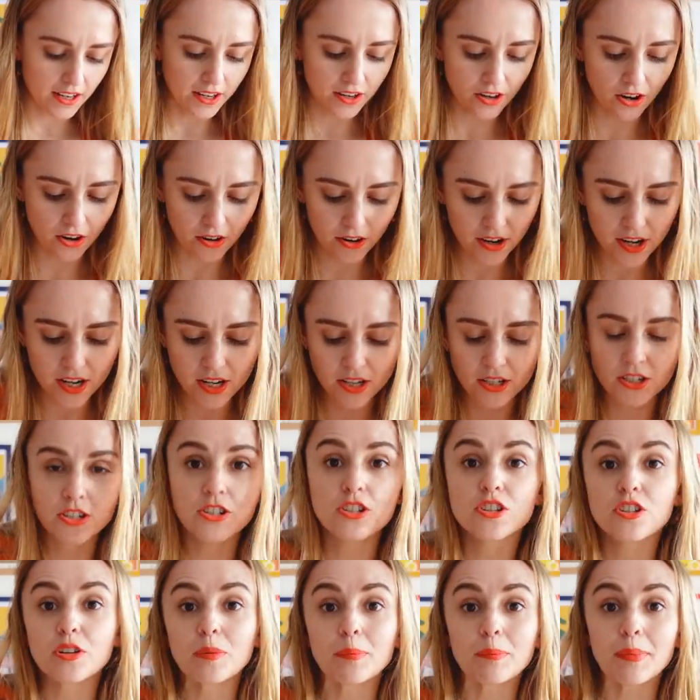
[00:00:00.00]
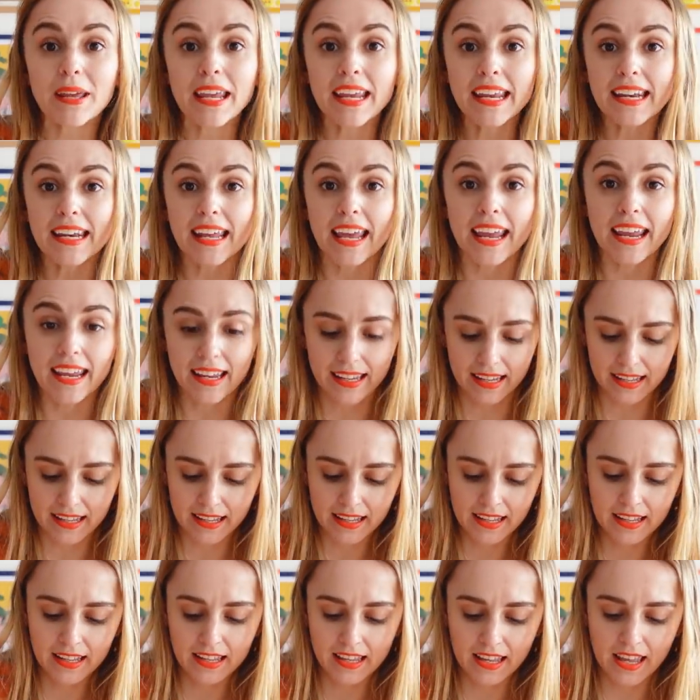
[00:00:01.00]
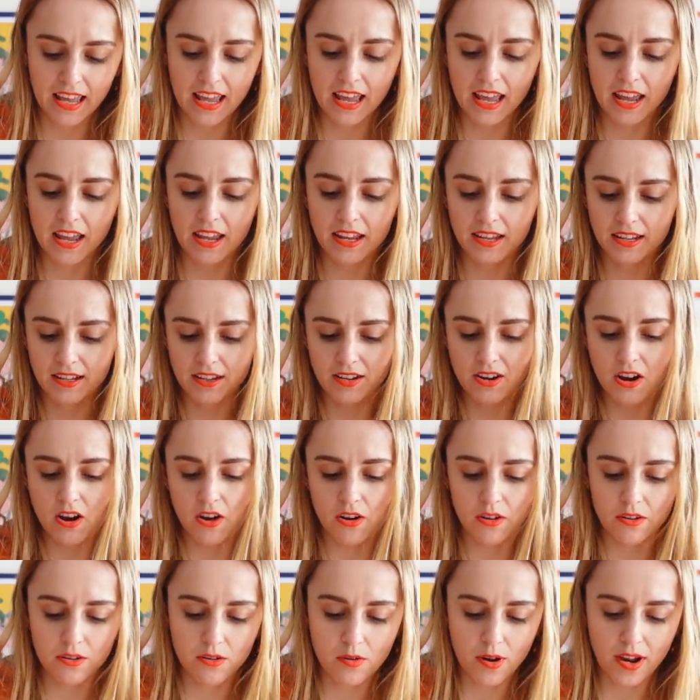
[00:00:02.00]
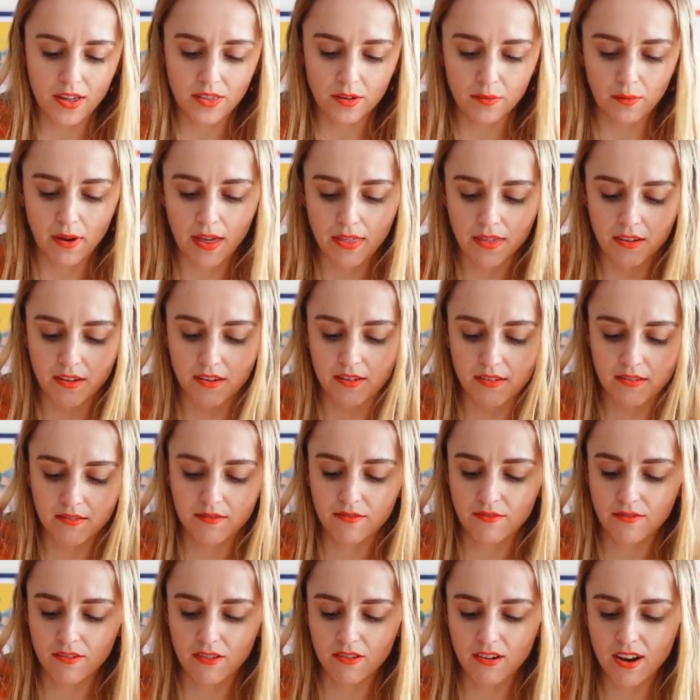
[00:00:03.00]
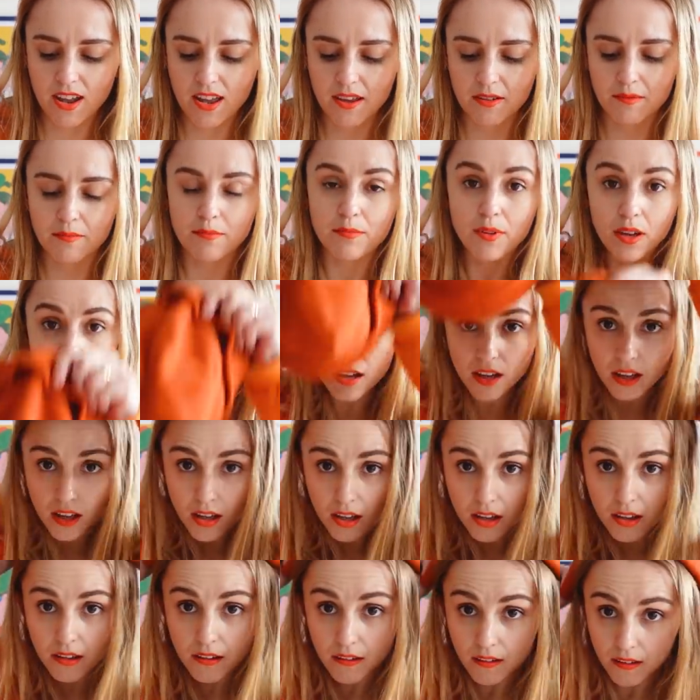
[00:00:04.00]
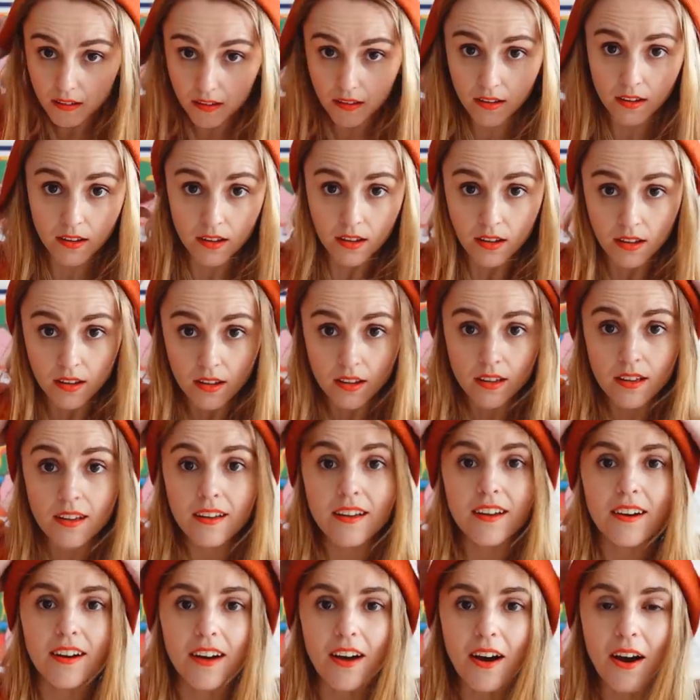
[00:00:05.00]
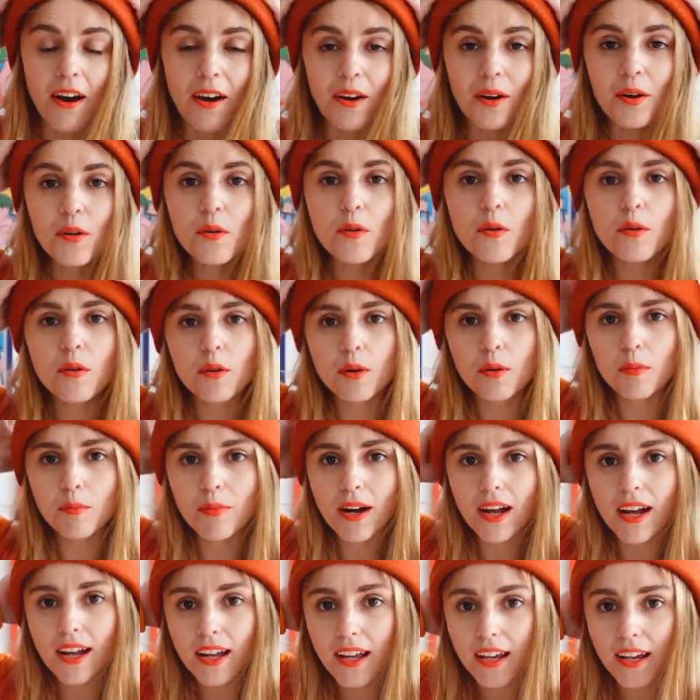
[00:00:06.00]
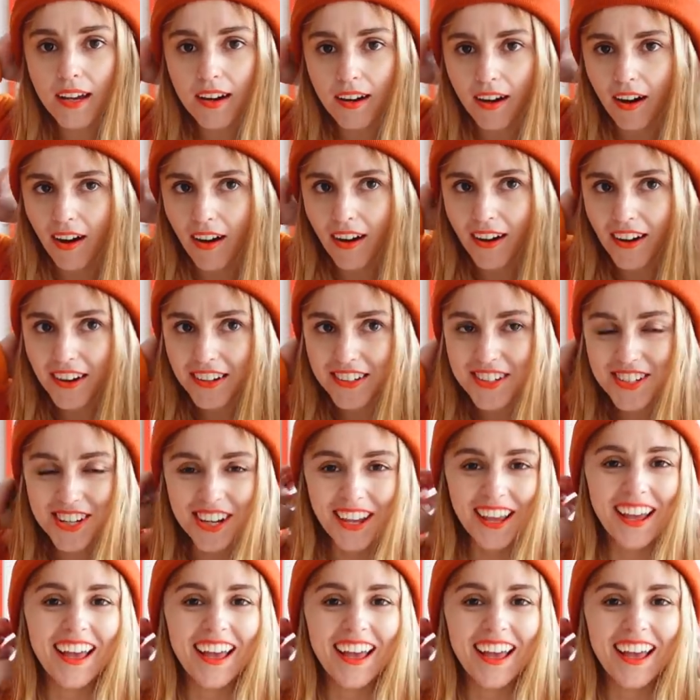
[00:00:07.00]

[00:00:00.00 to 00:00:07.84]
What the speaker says: an orange beanie. Not quite the weather for it, but oh my God.